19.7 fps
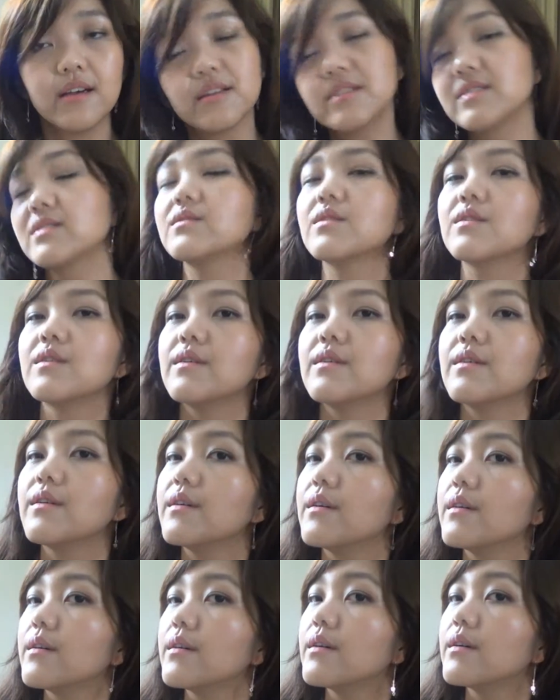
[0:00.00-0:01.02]

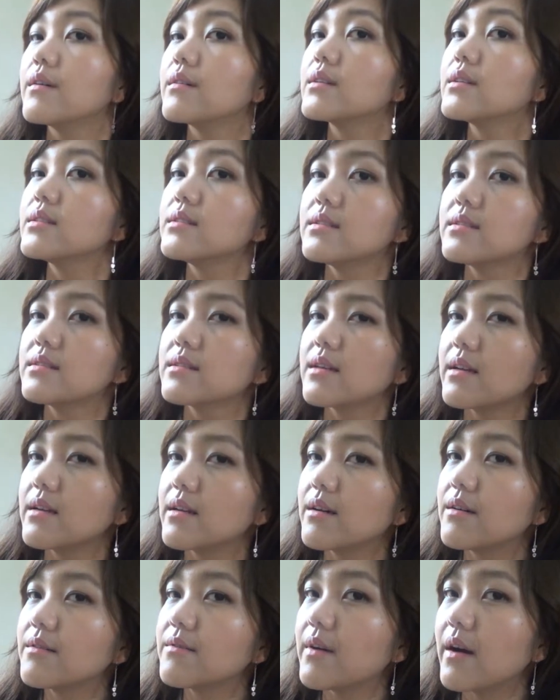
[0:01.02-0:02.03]
so this is kind
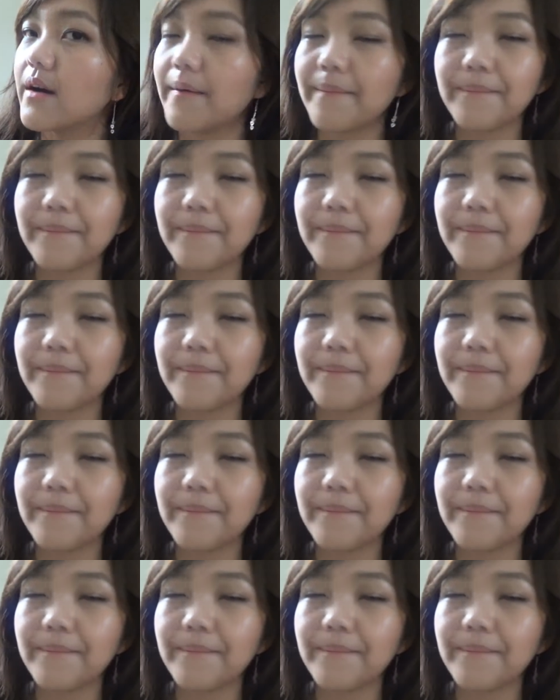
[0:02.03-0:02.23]
of